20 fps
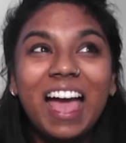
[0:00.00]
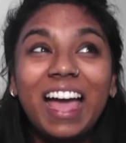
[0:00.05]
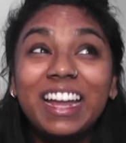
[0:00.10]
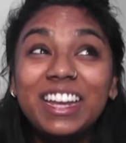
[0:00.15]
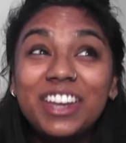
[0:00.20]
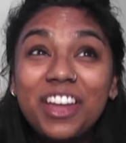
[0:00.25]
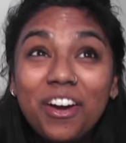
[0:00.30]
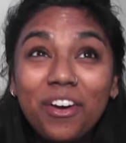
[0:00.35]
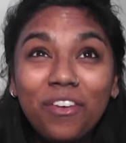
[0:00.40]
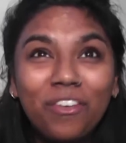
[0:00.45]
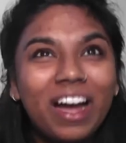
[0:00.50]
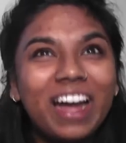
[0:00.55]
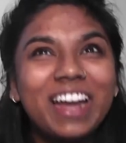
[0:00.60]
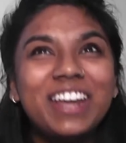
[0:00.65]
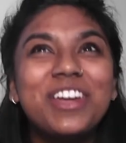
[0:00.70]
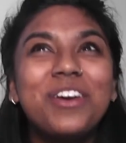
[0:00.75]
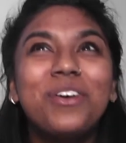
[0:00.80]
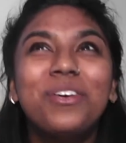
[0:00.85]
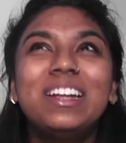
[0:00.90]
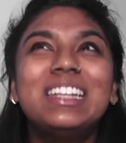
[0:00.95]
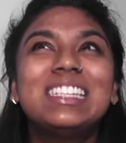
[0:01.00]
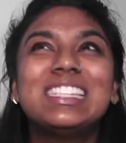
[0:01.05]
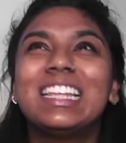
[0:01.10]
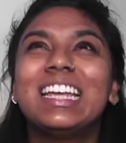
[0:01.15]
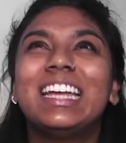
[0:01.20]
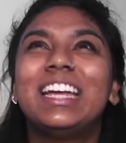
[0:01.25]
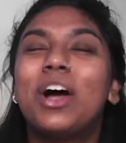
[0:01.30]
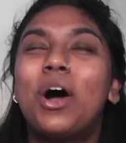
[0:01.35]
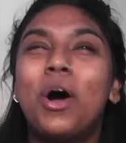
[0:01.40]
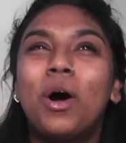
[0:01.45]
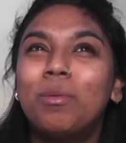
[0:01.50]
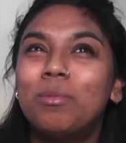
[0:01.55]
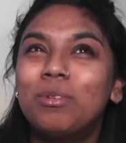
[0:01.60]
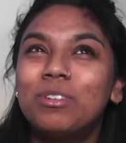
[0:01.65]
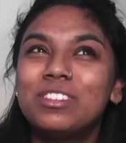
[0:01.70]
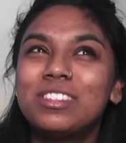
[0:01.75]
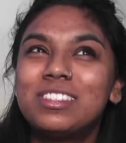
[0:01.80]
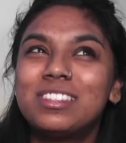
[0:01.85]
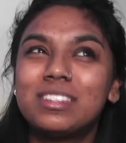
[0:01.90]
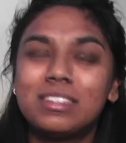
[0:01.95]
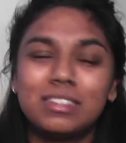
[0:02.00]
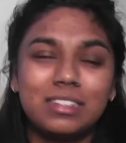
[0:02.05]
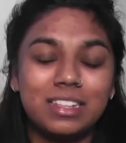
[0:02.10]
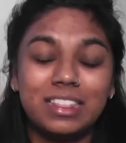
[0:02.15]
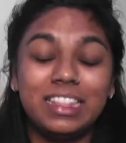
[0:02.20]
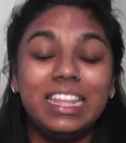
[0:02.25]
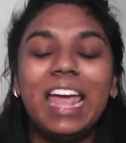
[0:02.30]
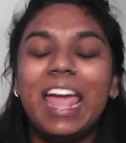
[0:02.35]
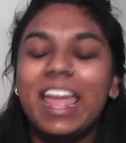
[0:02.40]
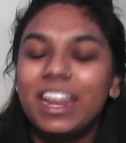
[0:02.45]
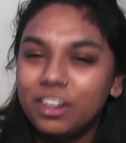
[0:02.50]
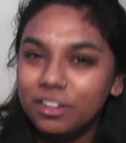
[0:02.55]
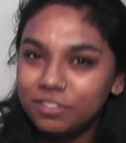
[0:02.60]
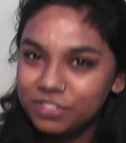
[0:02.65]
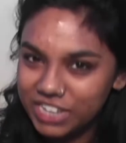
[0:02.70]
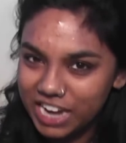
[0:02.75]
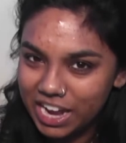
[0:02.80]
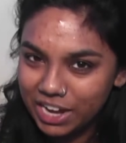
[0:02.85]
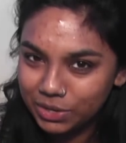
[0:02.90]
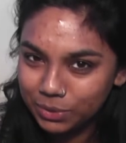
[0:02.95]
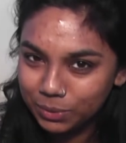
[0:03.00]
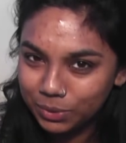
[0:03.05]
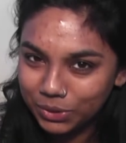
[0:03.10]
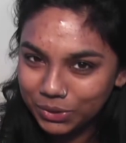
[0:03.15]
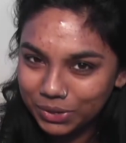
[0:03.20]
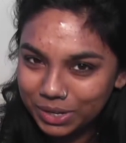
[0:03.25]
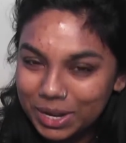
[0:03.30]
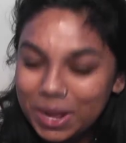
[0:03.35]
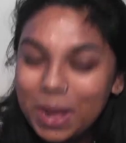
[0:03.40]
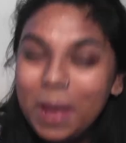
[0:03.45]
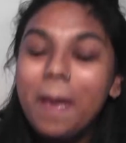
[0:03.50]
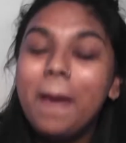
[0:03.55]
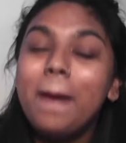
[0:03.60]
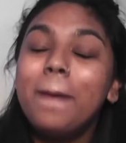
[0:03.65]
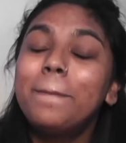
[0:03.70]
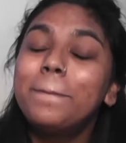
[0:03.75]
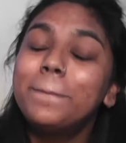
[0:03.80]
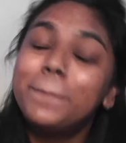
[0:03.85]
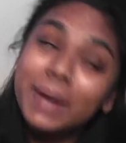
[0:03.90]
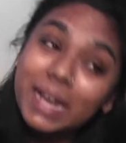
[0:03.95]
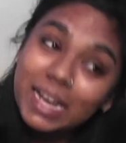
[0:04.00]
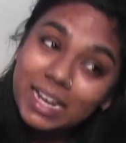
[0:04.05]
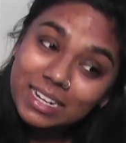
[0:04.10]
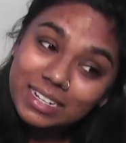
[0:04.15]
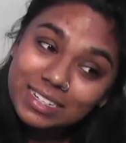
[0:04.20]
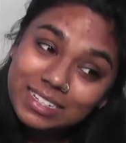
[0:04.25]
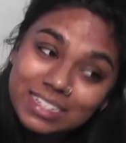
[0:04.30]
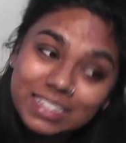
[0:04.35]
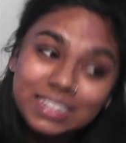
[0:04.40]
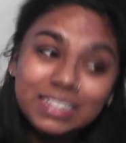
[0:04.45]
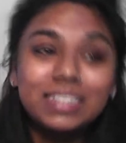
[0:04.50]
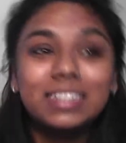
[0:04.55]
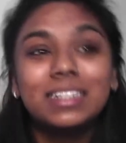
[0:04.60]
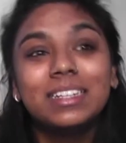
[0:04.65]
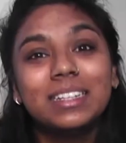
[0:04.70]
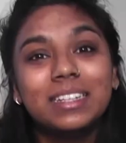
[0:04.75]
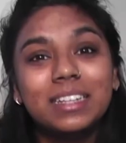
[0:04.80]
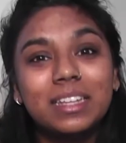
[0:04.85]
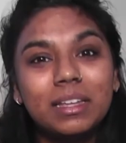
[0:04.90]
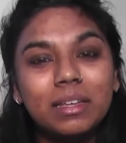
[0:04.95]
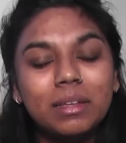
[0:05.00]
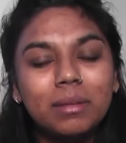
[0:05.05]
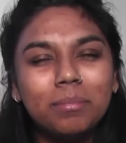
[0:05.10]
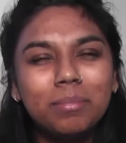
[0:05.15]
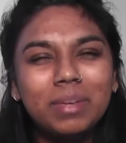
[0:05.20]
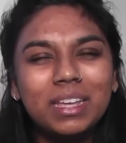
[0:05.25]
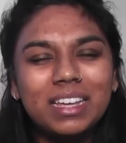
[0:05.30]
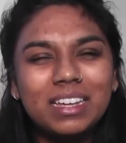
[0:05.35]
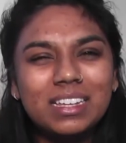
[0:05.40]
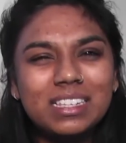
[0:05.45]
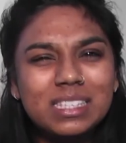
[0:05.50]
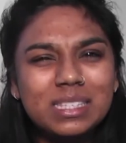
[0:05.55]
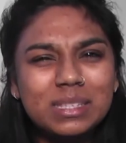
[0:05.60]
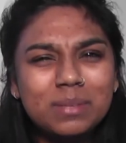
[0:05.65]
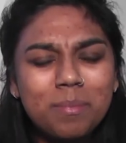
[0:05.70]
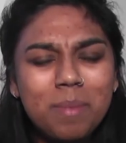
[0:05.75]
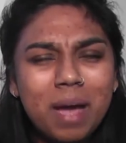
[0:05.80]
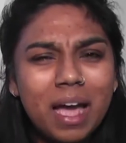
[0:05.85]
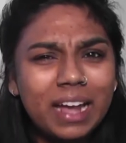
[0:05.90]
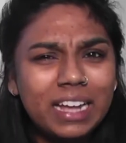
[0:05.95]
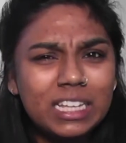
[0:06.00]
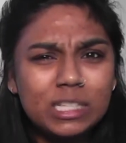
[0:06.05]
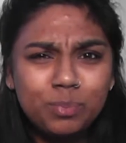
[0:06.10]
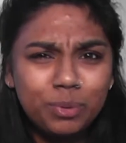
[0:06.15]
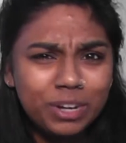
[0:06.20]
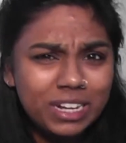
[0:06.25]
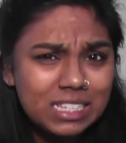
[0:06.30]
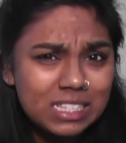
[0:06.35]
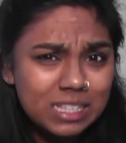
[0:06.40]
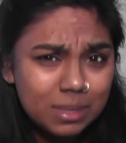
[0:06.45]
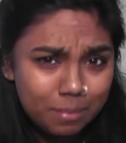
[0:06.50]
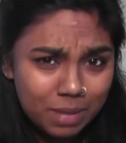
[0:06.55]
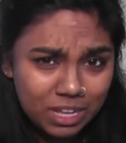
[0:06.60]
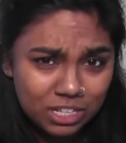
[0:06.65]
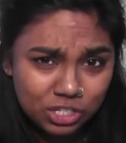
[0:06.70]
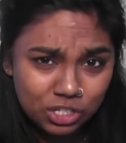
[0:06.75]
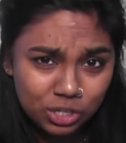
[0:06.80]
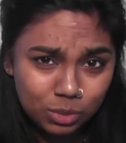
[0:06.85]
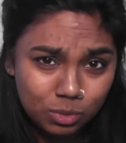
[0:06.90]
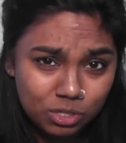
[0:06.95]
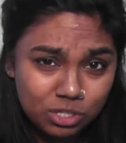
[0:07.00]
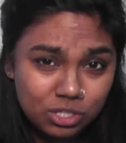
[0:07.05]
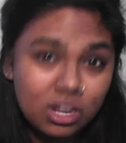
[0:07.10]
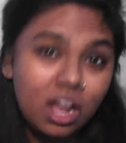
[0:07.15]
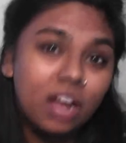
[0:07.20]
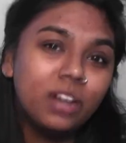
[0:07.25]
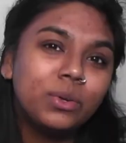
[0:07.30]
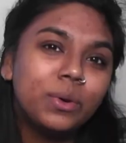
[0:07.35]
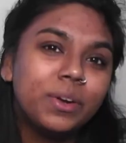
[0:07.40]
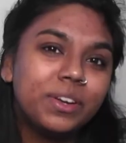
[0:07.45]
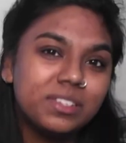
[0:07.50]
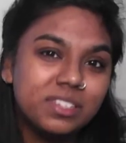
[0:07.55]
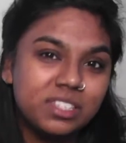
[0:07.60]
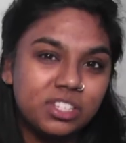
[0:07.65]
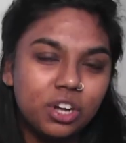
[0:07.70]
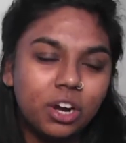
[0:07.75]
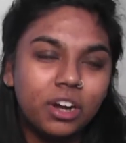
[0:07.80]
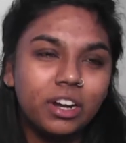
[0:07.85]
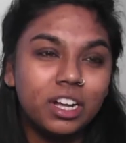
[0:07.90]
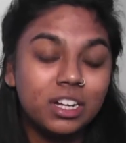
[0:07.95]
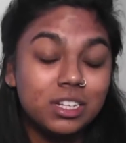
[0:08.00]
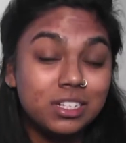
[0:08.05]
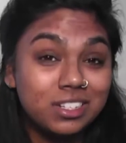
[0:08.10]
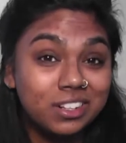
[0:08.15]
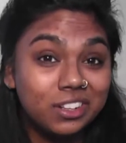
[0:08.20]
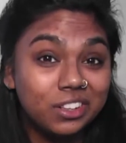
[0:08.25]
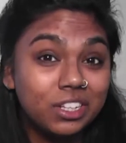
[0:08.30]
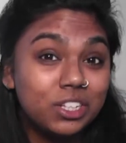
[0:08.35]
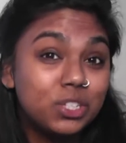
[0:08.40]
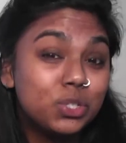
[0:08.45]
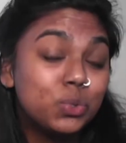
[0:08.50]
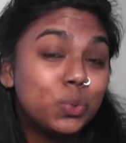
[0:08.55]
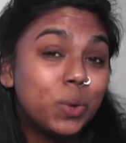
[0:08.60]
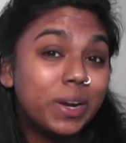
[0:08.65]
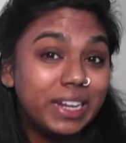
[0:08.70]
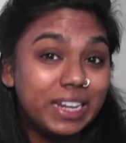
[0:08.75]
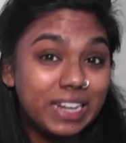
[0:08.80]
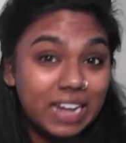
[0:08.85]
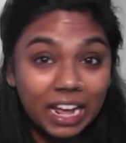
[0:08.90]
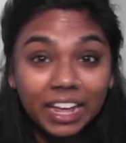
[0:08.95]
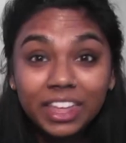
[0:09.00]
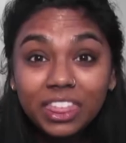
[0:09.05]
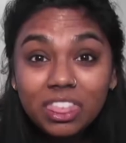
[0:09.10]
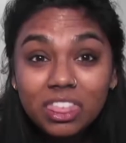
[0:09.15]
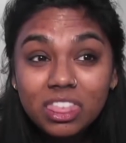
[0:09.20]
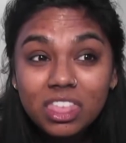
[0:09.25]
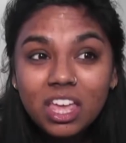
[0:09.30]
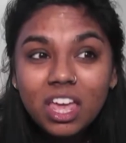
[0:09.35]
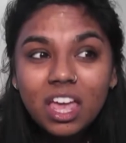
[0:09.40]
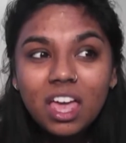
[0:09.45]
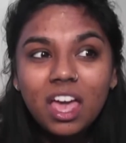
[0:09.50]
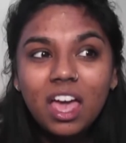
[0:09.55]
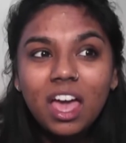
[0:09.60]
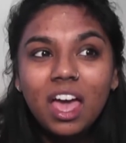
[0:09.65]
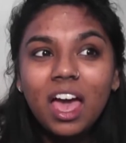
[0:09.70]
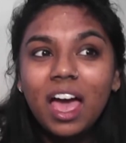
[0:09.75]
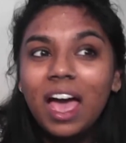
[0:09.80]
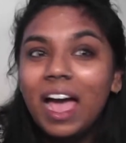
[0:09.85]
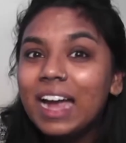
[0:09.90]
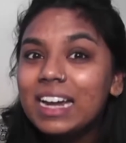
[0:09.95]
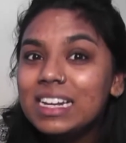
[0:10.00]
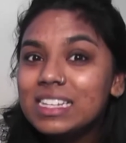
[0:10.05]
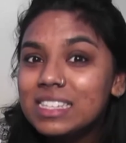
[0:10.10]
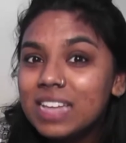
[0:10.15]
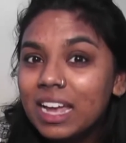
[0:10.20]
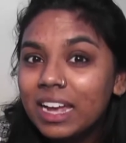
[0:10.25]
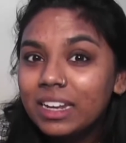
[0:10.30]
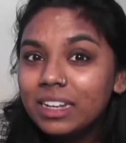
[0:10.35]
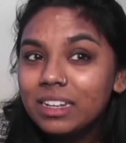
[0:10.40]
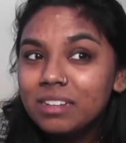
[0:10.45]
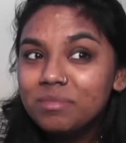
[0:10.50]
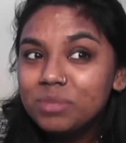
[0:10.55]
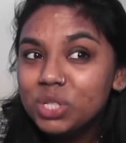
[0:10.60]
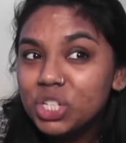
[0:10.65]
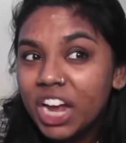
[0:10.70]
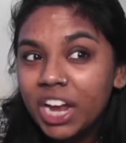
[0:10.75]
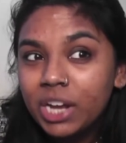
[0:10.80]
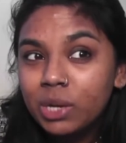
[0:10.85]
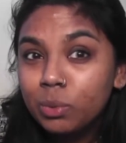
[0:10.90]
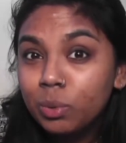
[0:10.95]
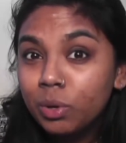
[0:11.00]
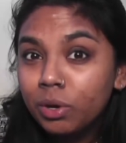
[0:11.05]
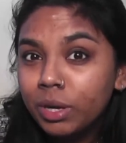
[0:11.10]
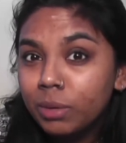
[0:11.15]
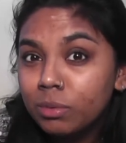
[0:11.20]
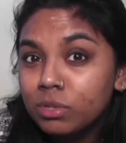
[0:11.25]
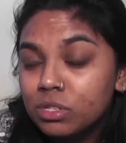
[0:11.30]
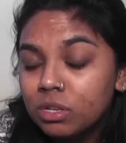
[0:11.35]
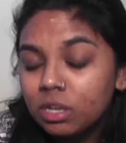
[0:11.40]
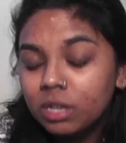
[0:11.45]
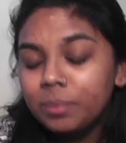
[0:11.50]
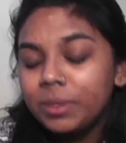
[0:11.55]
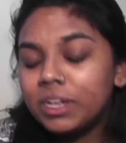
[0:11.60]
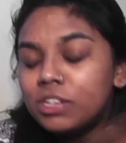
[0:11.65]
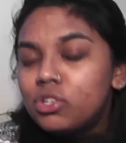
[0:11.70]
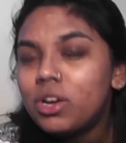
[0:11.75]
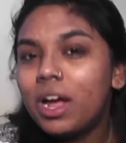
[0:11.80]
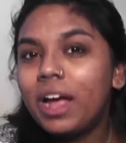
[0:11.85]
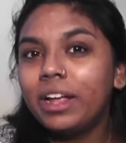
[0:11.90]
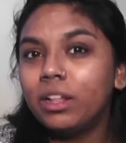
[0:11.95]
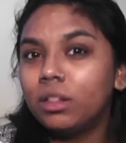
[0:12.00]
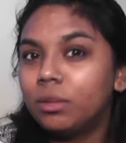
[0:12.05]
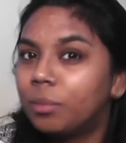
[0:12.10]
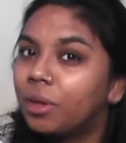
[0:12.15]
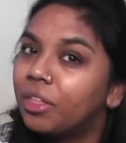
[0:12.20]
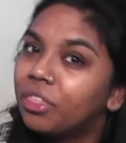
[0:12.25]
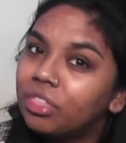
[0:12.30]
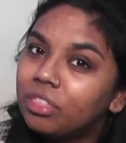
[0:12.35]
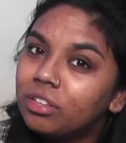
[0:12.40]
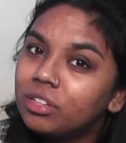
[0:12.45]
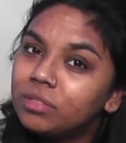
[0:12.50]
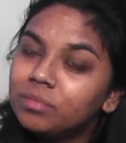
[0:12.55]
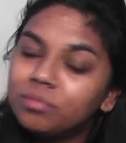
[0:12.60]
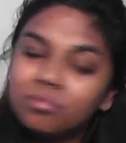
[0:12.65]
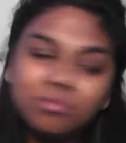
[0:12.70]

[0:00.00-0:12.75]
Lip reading: I know it's like almost the end of January, but because my spring semester was not going to start until the 29th, I decided January was going to be a trial month.